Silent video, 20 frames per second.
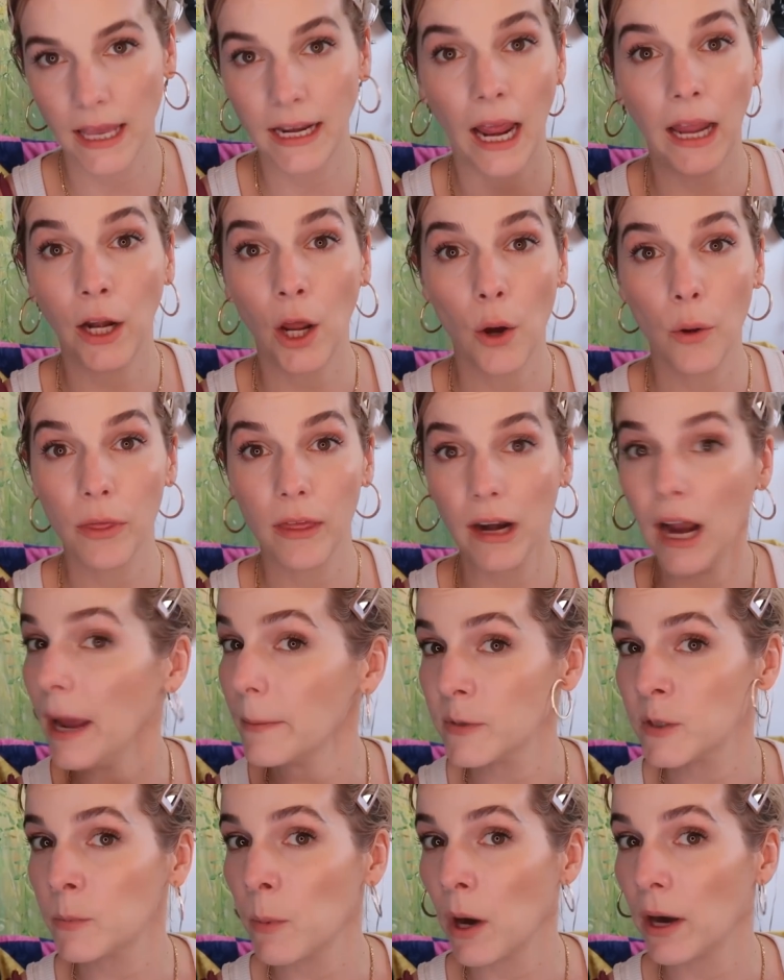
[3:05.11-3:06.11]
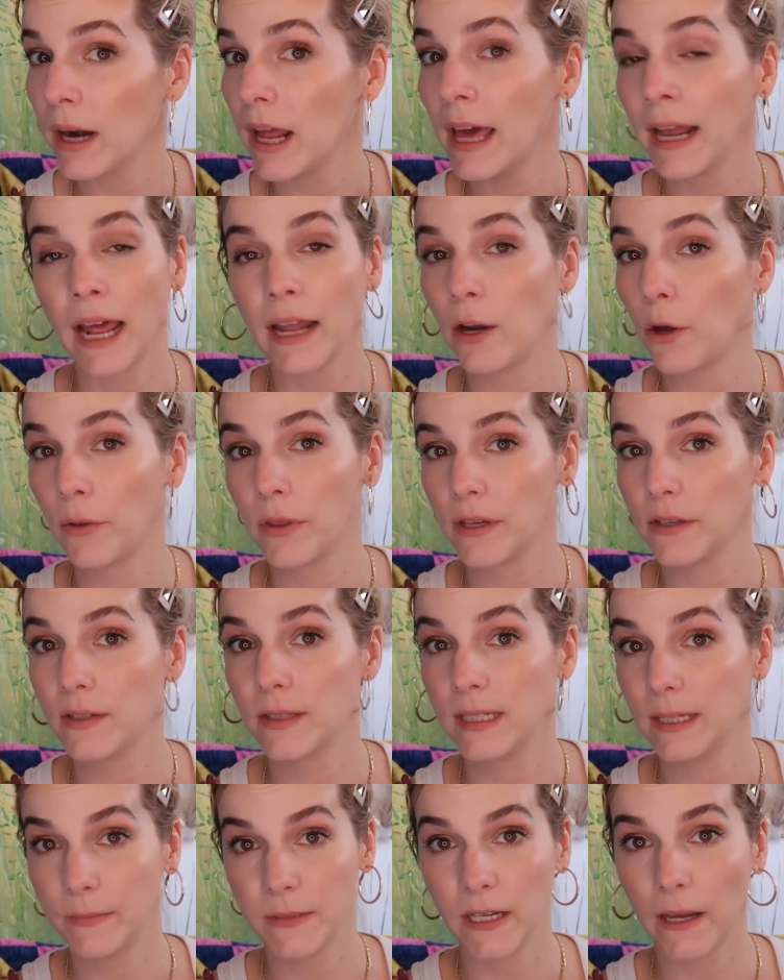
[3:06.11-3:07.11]
And I know that I'm smart, and I know
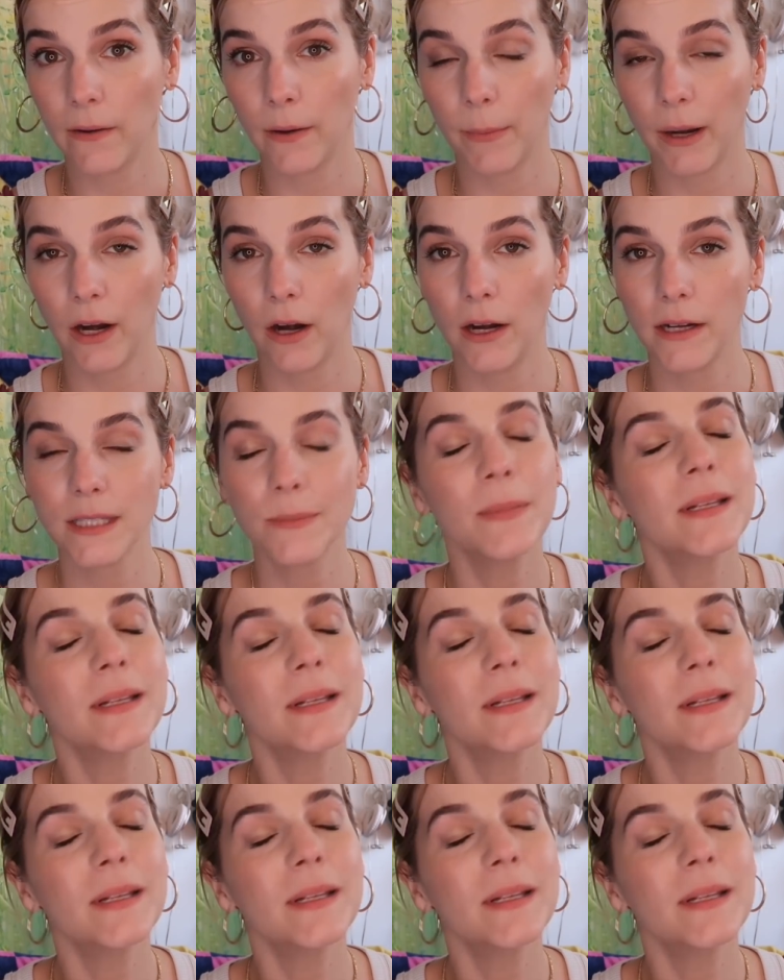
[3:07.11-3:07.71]
this deep down in my hearts.